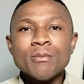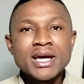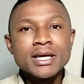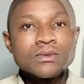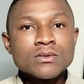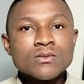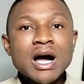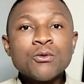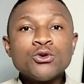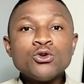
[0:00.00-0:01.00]
Him? Why
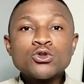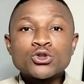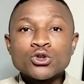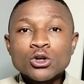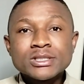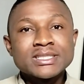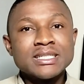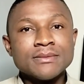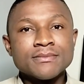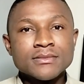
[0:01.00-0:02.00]
would you trust
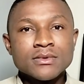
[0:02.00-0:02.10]
Him?